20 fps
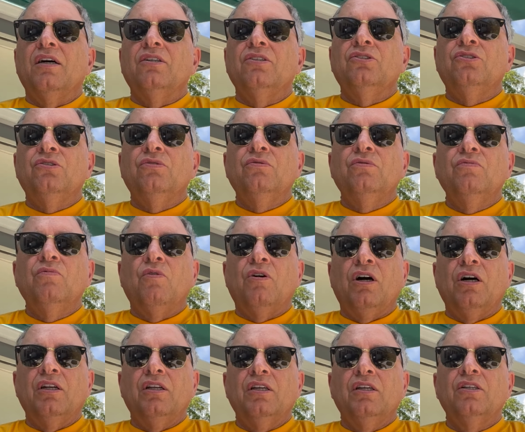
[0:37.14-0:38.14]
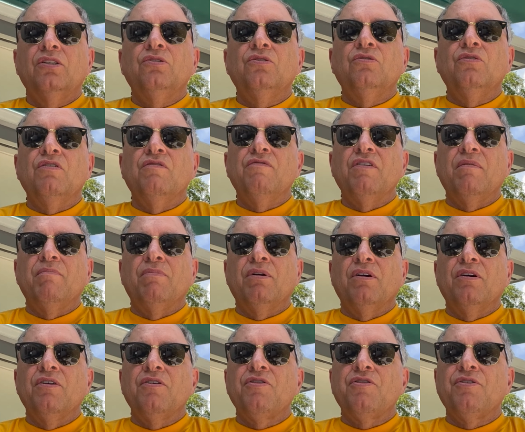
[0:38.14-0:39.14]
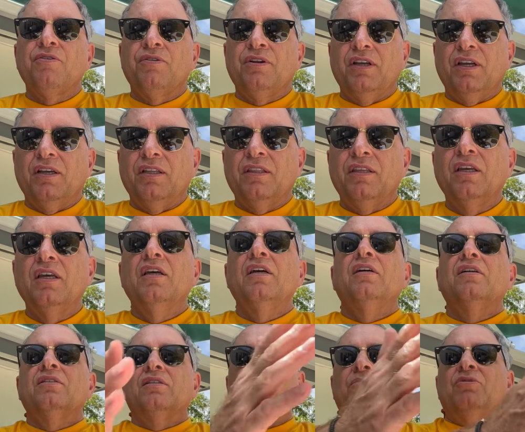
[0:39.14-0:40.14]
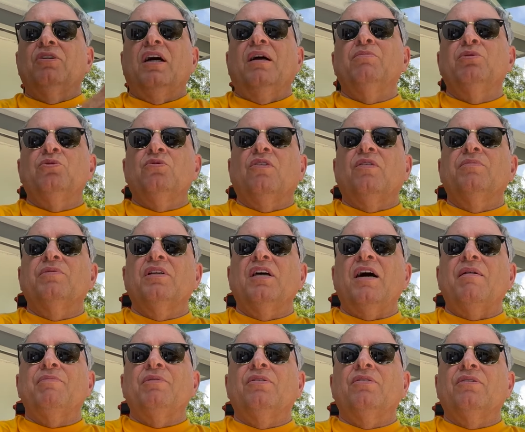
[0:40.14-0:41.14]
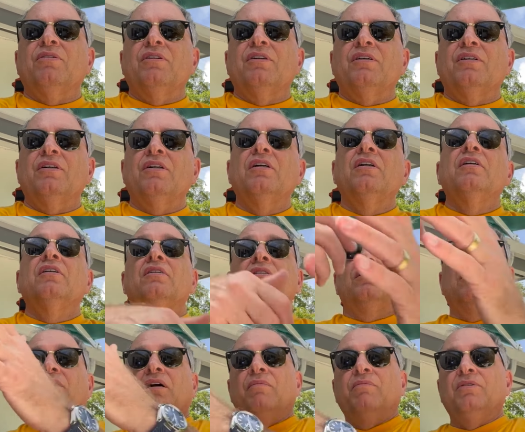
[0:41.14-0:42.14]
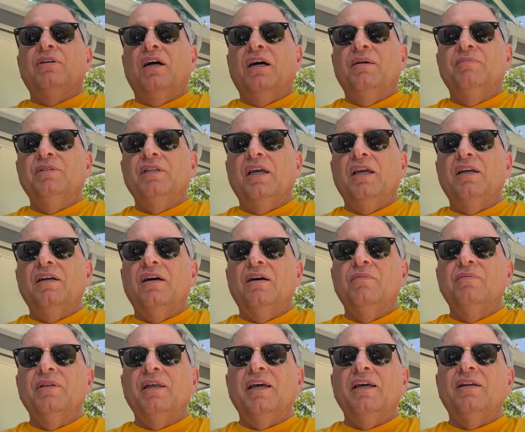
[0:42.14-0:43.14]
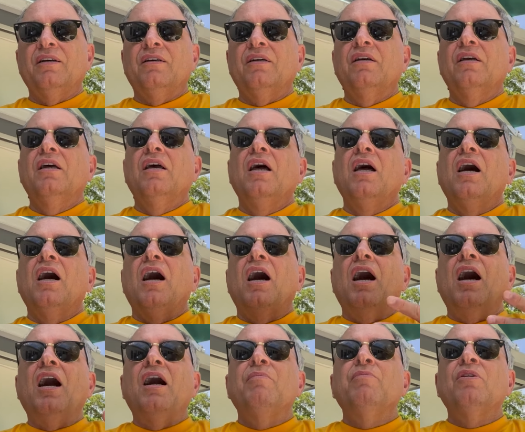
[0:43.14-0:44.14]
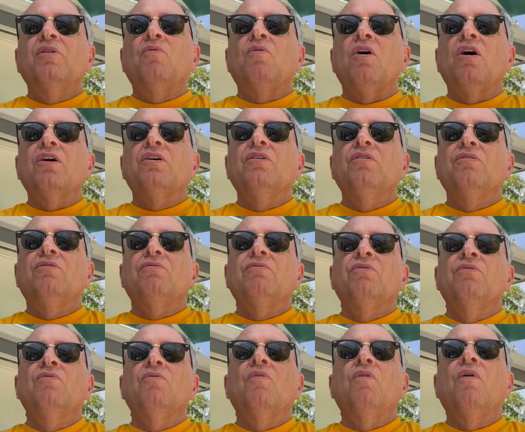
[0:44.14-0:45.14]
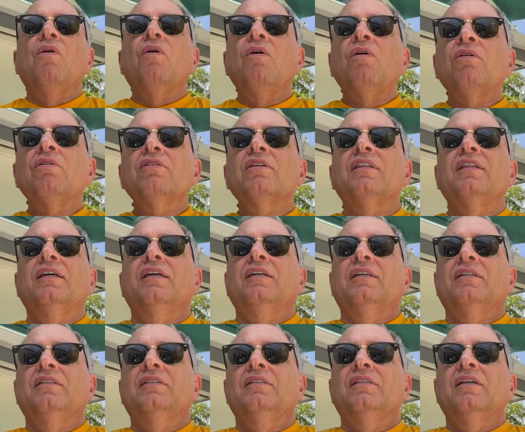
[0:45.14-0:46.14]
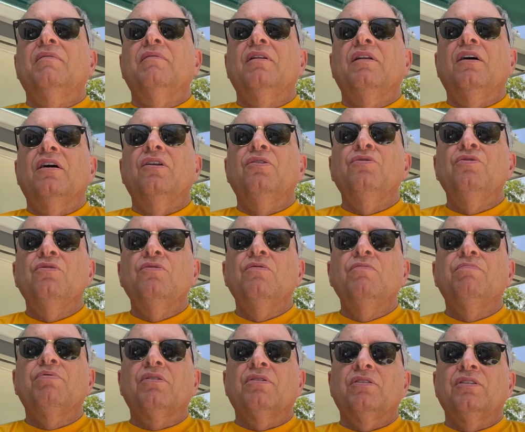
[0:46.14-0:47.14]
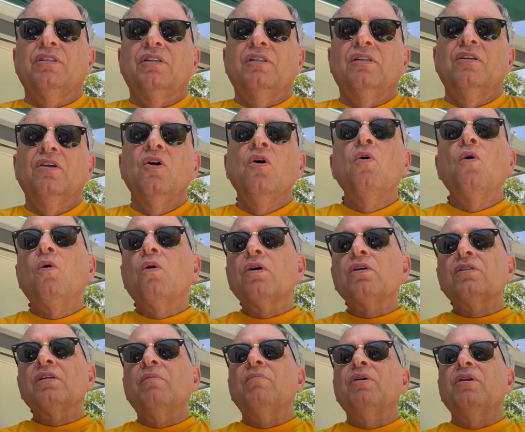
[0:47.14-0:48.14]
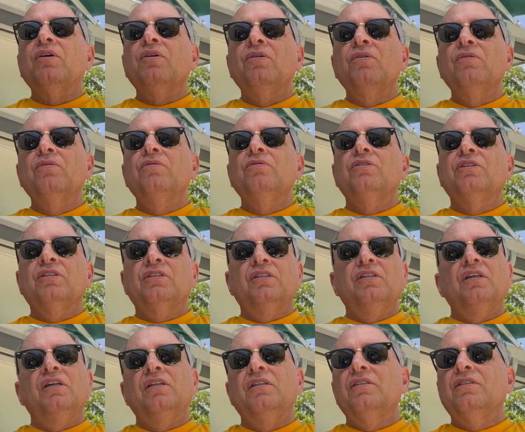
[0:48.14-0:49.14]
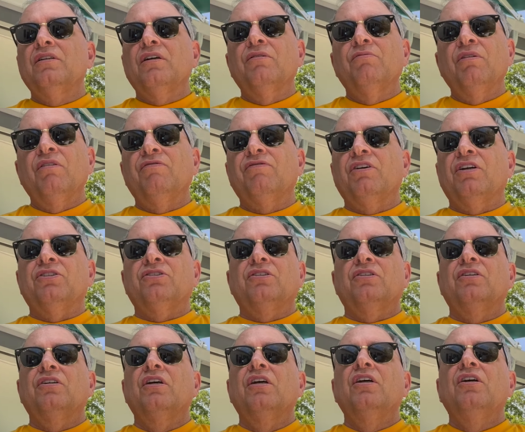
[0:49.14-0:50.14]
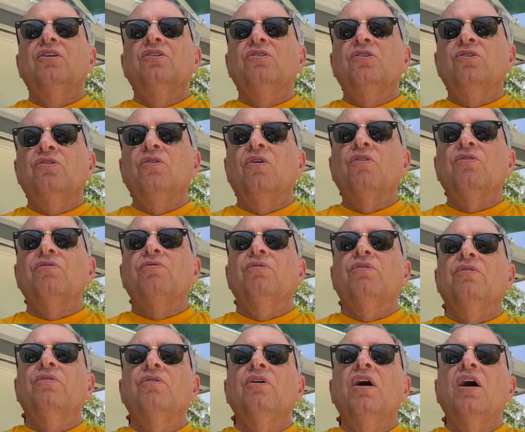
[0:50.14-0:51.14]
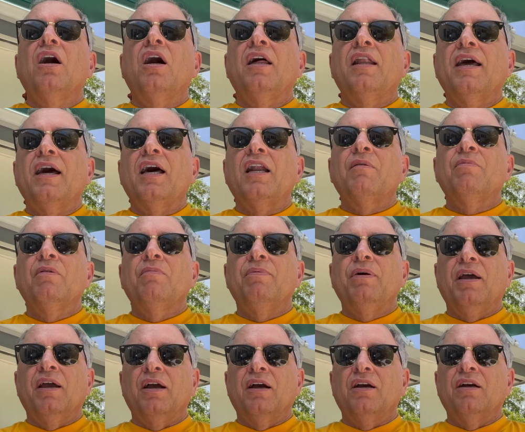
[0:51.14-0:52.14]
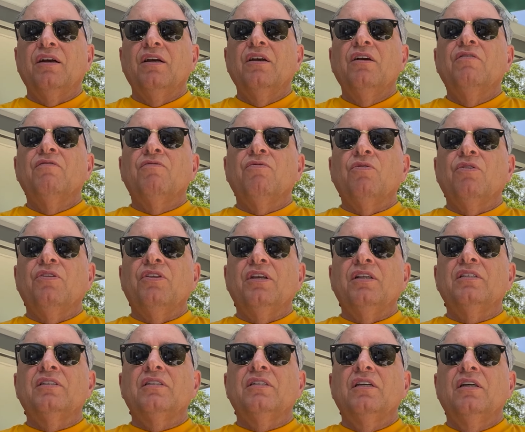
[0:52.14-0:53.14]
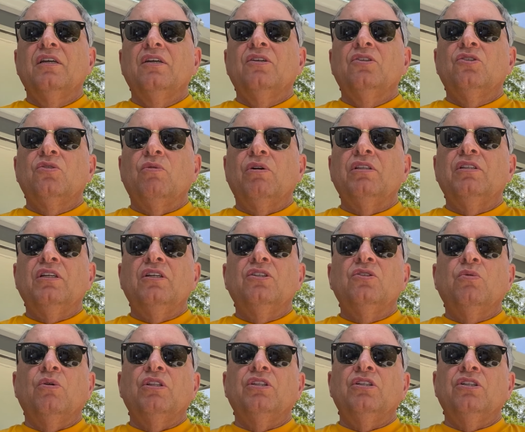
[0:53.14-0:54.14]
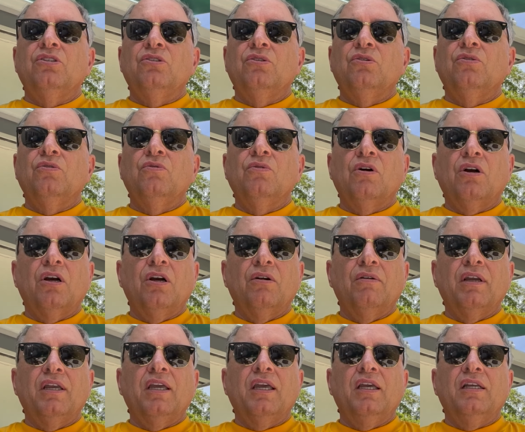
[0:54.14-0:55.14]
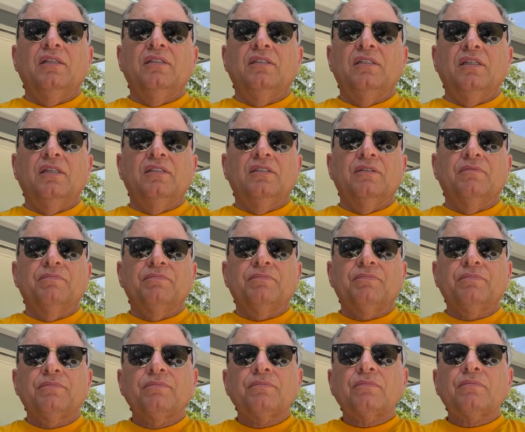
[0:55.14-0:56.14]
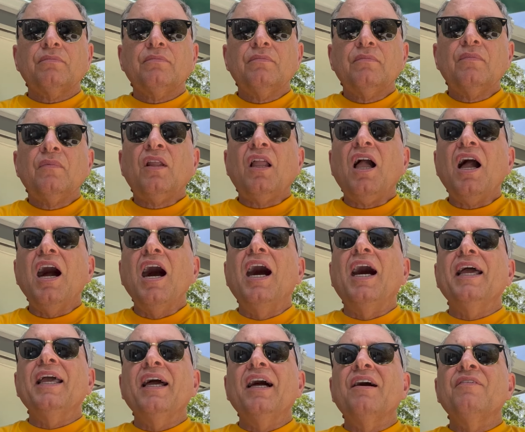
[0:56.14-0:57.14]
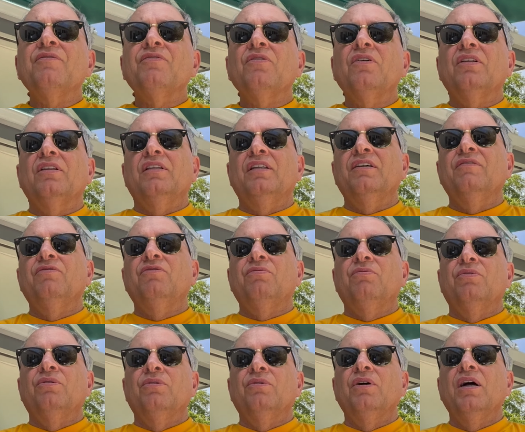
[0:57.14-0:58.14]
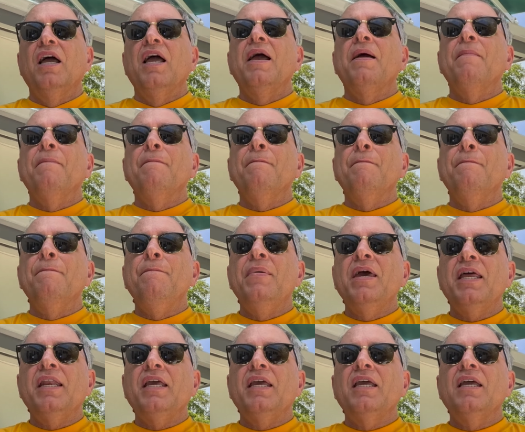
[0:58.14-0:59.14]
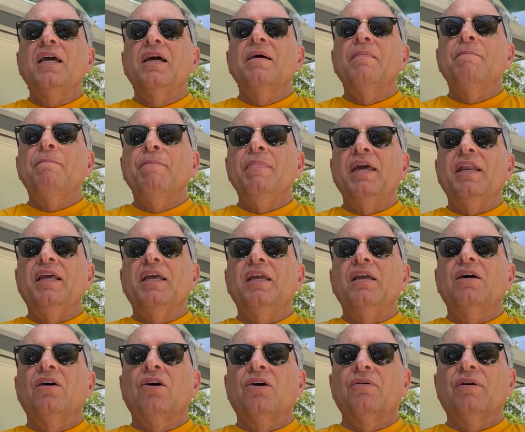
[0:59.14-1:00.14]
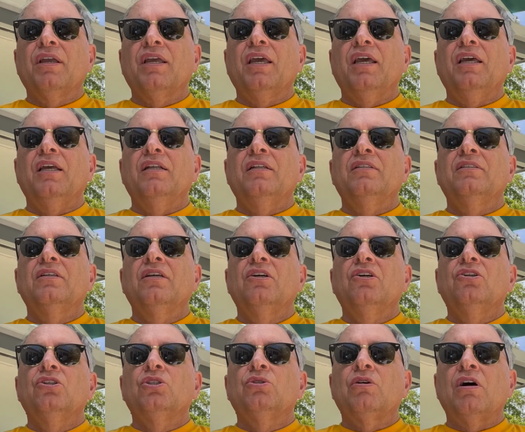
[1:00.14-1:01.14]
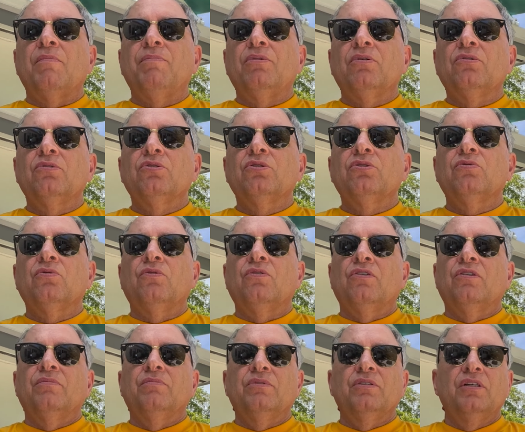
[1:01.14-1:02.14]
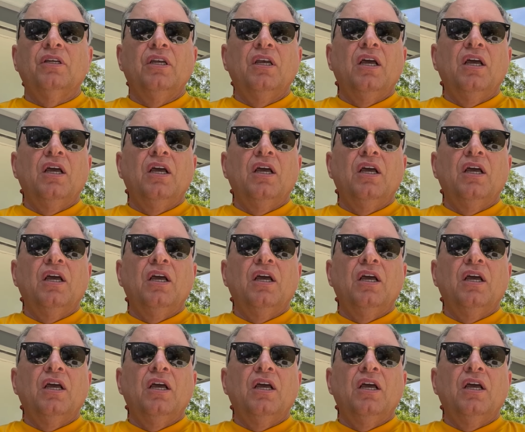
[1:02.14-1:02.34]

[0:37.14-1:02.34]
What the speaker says: June 1 to November 30th. Sometimes storms happen earlier, sometimes they come later. I'm gonna walk you through all the things that a new person or somebody who just needs a refresher to go through on how to prepare for this 2022 hurricane season. I have lived through many hurricanes, tropical storms,